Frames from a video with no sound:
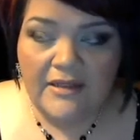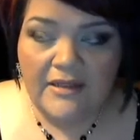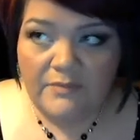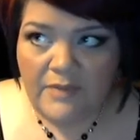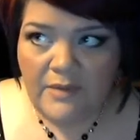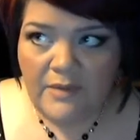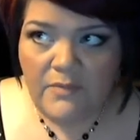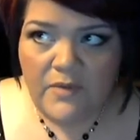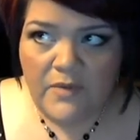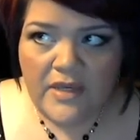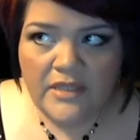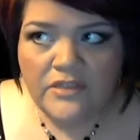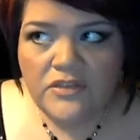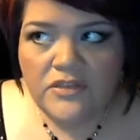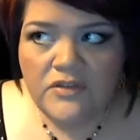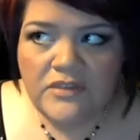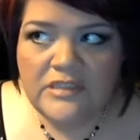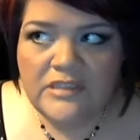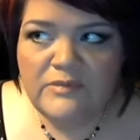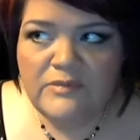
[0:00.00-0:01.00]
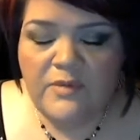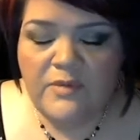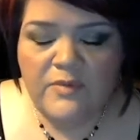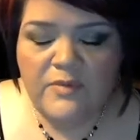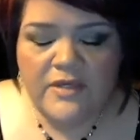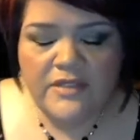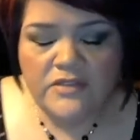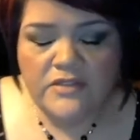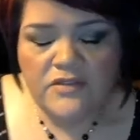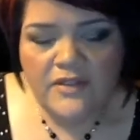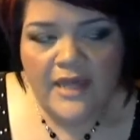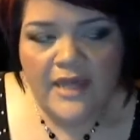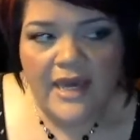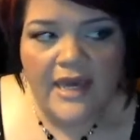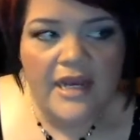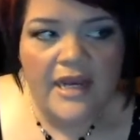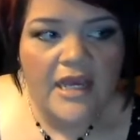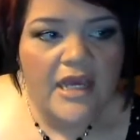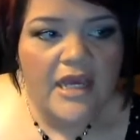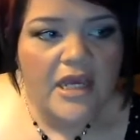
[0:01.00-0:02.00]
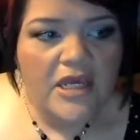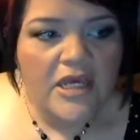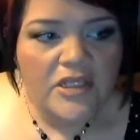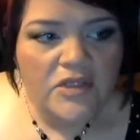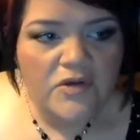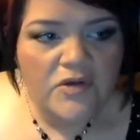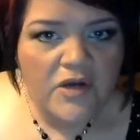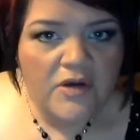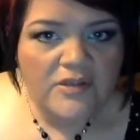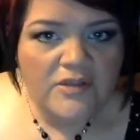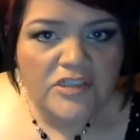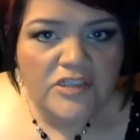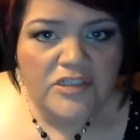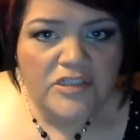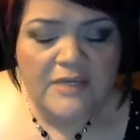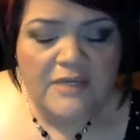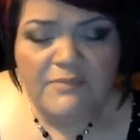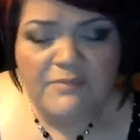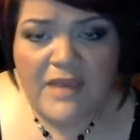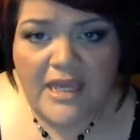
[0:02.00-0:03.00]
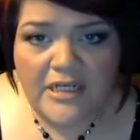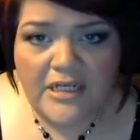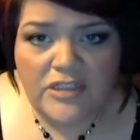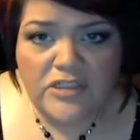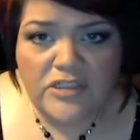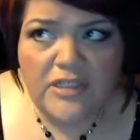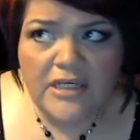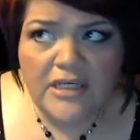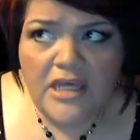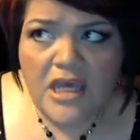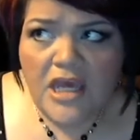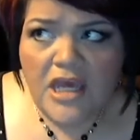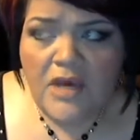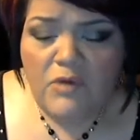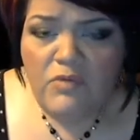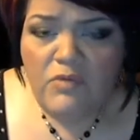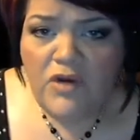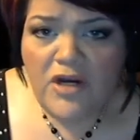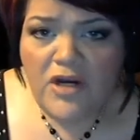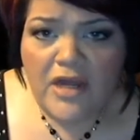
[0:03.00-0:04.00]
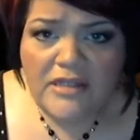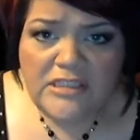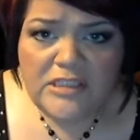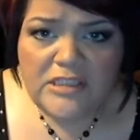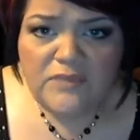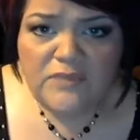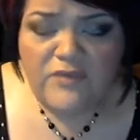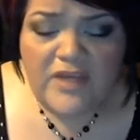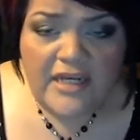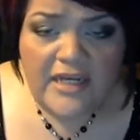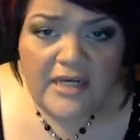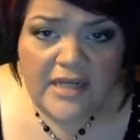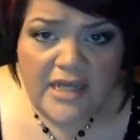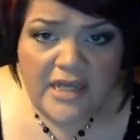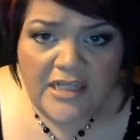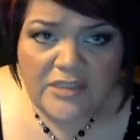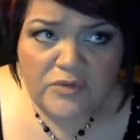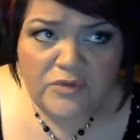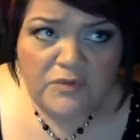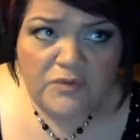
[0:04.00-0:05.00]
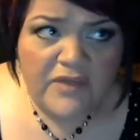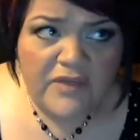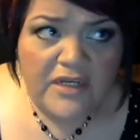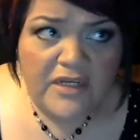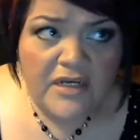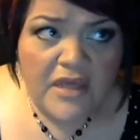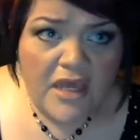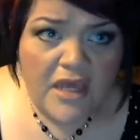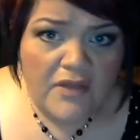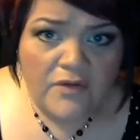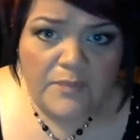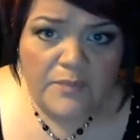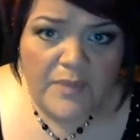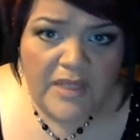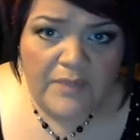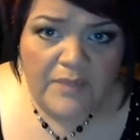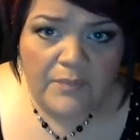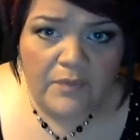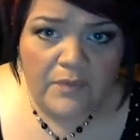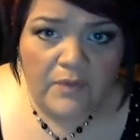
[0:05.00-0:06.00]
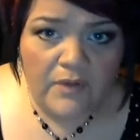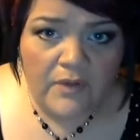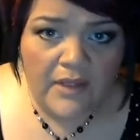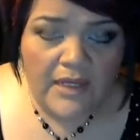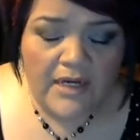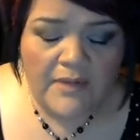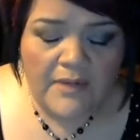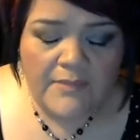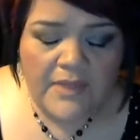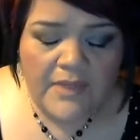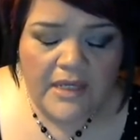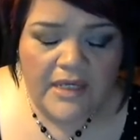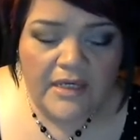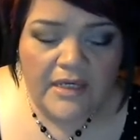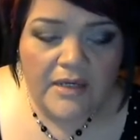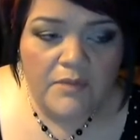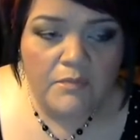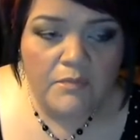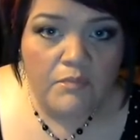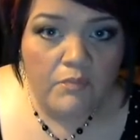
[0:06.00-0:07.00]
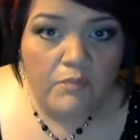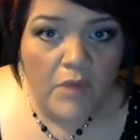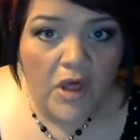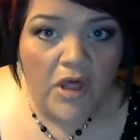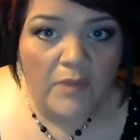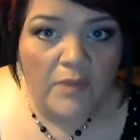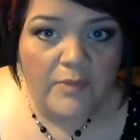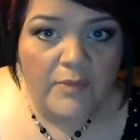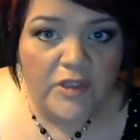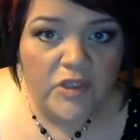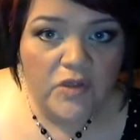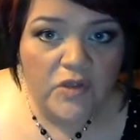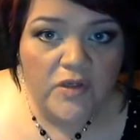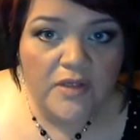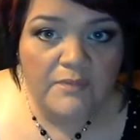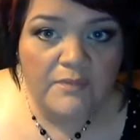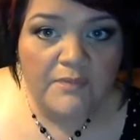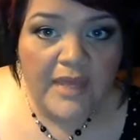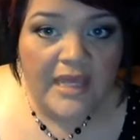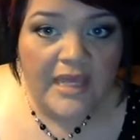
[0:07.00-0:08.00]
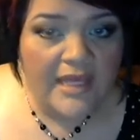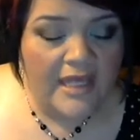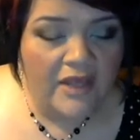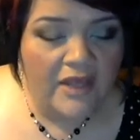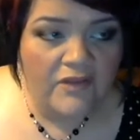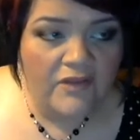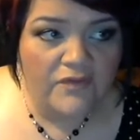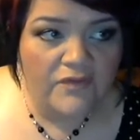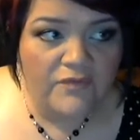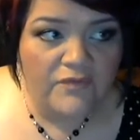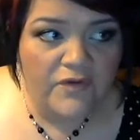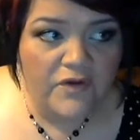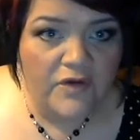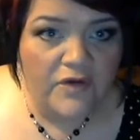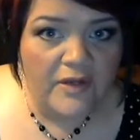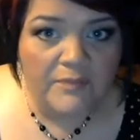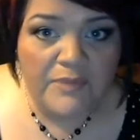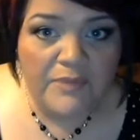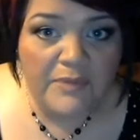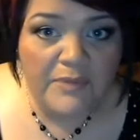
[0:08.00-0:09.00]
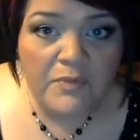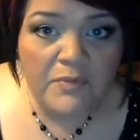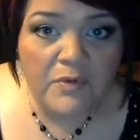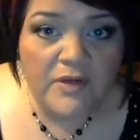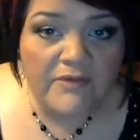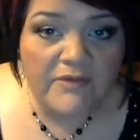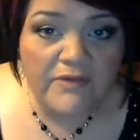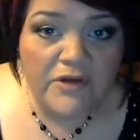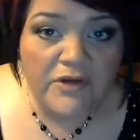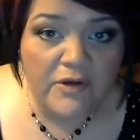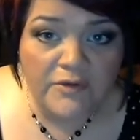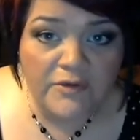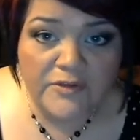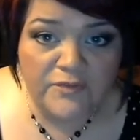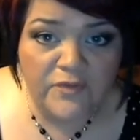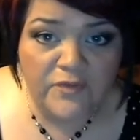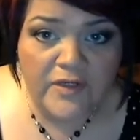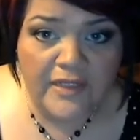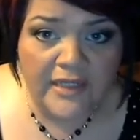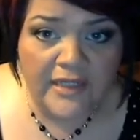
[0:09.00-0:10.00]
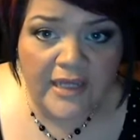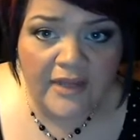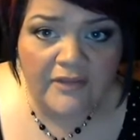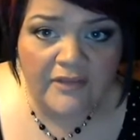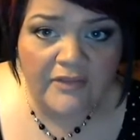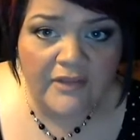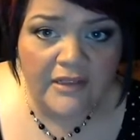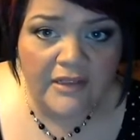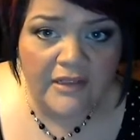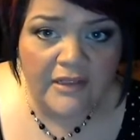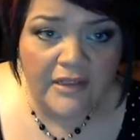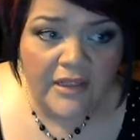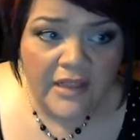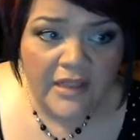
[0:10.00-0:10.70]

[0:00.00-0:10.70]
Maybe we can do this. Maybe we can do that. You know, and she's like, man, she's like, we're not just feeding us, we're feeding other people. And I'm like, mom, you can make healthy food and people won't even know it's freaking healthy.